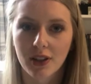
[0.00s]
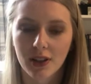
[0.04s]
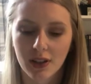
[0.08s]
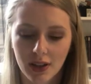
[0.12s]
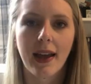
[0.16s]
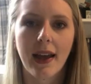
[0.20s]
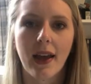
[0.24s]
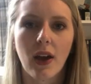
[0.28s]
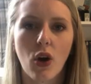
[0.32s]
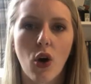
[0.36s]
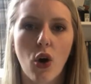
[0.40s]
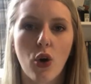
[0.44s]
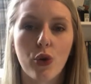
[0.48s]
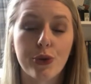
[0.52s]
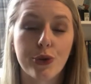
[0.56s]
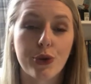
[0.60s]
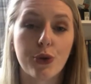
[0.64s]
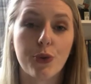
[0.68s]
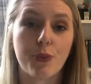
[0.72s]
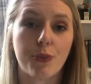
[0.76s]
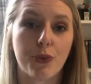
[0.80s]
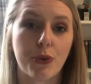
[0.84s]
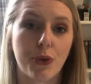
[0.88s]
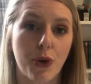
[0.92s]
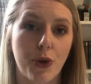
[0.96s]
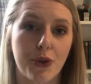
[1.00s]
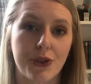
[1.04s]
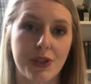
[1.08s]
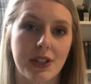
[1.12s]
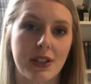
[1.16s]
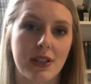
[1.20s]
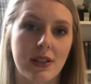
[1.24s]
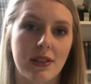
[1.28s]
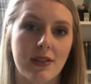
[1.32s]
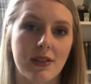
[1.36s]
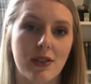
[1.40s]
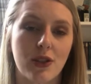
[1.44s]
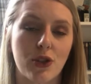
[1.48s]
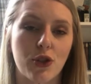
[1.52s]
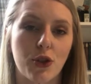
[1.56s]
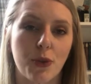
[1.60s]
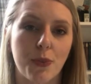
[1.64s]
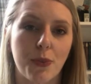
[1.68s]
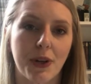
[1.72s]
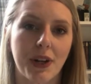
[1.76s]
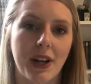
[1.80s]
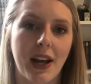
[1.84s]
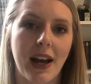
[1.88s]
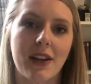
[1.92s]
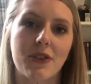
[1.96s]
It also broadens the
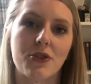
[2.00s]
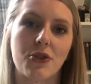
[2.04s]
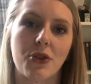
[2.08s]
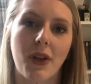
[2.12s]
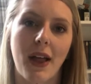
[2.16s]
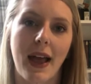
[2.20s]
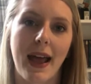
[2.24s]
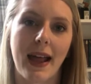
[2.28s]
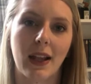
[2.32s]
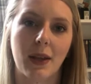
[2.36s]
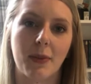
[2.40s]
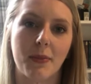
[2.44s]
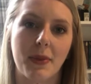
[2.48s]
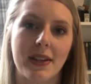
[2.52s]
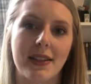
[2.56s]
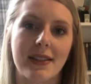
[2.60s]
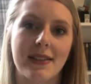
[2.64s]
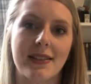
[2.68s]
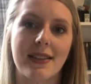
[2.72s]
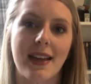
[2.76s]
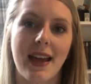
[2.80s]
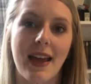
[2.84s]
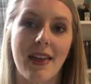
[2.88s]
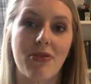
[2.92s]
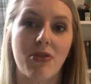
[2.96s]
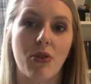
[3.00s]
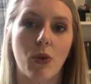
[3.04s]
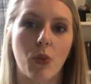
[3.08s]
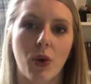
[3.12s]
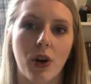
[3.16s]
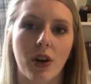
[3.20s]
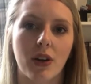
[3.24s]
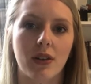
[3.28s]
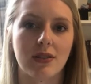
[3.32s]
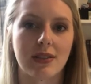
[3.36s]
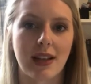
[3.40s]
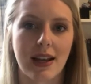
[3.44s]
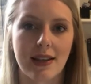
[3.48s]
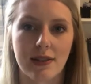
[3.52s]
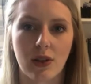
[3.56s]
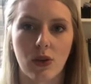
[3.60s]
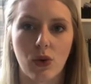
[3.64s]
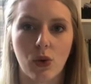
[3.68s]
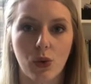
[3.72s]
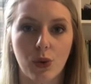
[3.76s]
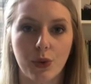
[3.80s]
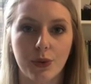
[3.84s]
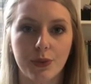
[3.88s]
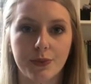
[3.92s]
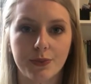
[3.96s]
supernatural elements in the world as a
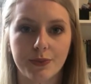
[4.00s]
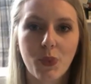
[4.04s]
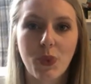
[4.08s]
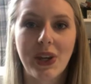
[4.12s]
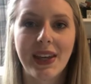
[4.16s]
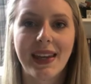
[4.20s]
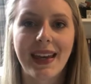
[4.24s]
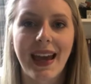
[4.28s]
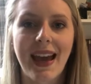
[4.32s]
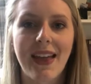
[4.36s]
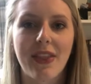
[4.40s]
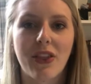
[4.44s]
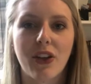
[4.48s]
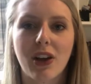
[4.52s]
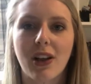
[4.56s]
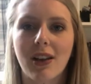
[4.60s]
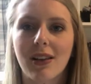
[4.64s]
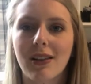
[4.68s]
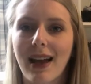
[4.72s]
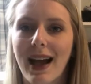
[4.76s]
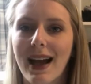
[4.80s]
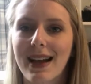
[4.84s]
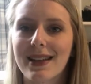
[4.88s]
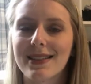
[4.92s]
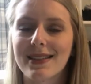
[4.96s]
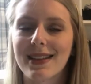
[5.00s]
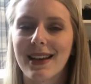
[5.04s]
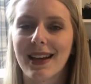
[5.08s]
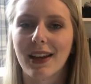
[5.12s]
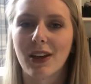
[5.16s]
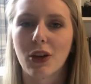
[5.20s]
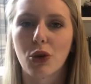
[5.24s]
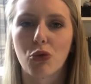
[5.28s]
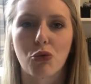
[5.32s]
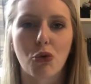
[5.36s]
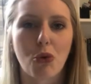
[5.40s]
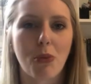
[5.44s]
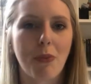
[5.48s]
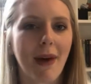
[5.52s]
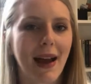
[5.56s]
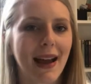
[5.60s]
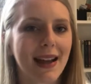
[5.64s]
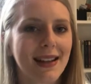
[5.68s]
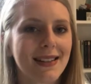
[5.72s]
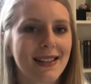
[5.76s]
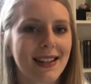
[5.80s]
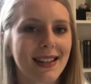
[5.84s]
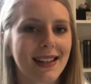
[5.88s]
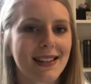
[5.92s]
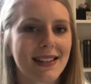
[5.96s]
whole. We get the classic
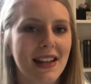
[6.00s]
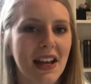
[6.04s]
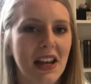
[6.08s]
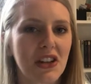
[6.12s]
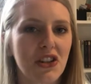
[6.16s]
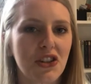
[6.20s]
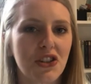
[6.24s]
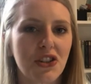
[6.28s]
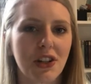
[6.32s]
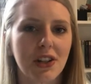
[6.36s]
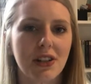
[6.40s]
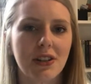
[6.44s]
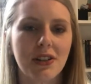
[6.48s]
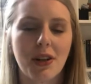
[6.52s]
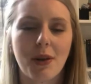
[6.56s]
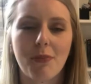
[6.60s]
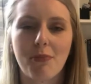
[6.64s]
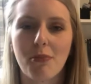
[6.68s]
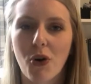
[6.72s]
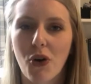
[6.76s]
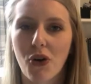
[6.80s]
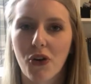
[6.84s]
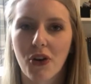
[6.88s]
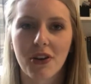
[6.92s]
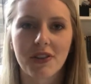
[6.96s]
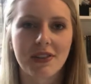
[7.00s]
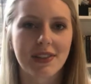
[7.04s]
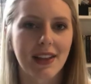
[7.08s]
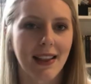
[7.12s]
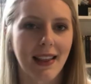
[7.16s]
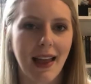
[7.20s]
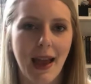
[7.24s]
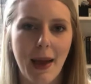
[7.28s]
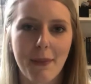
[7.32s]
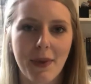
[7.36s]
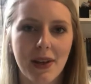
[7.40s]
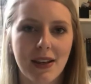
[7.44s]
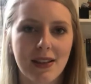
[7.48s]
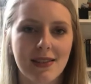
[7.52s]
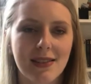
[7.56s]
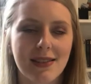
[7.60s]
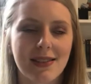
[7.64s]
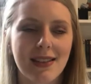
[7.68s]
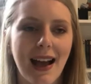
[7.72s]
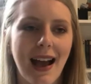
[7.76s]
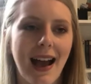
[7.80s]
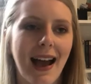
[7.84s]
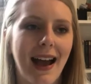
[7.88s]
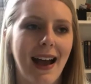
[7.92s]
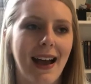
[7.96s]
romantic tension, moral dilemmas,
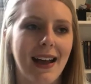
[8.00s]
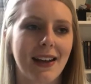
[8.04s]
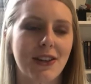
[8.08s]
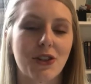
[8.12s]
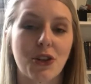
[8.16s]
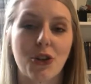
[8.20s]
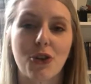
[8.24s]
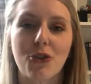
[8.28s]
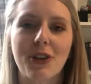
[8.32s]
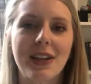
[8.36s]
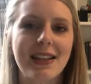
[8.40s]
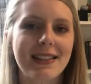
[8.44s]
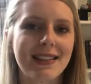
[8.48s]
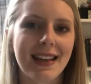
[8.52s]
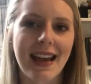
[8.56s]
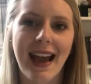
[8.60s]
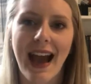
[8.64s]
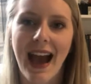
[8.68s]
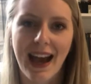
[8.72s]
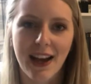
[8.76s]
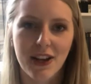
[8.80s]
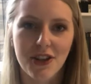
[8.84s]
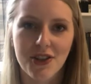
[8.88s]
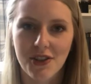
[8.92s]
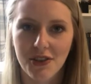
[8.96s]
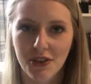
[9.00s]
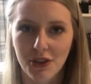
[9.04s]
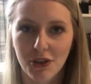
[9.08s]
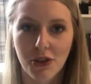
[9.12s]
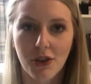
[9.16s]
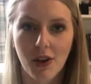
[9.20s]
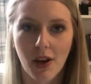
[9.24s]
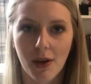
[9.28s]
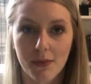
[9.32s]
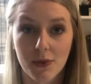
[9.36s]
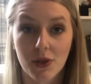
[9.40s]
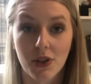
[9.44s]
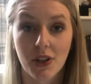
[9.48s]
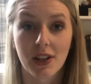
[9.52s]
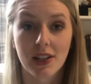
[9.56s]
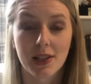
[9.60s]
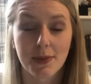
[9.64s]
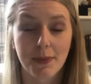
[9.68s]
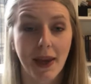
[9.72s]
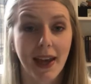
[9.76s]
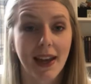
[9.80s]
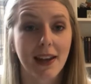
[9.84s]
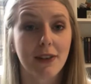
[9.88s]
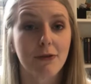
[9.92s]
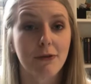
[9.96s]
and crazy action that you come to
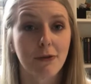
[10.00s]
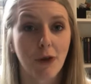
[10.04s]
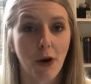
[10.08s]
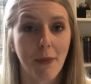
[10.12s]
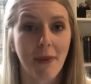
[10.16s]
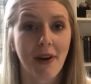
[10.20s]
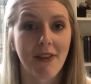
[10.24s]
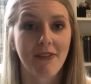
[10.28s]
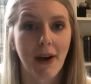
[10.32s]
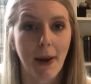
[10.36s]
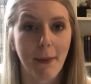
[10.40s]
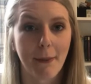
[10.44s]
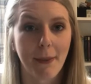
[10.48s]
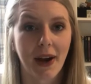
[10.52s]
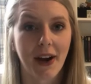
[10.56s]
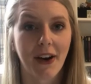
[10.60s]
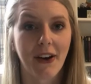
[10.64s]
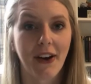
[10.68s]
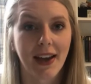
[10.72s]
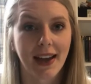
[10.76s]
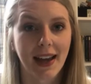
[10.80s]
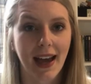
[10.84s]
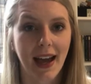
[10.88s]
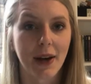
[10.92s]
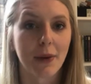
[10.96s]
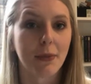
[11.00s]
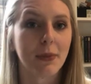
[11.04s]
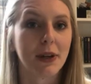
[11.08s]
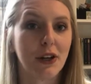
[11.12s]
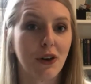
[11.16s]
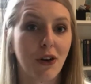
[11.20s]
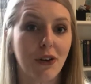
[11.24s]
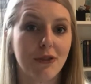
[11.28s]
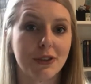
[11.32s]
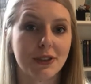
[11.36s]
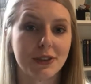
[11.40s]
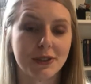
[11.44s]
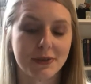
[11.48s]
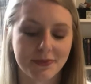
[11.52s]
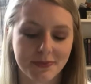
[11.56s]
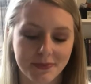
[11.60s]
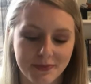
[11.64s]
expect from a Vampire Academy novel.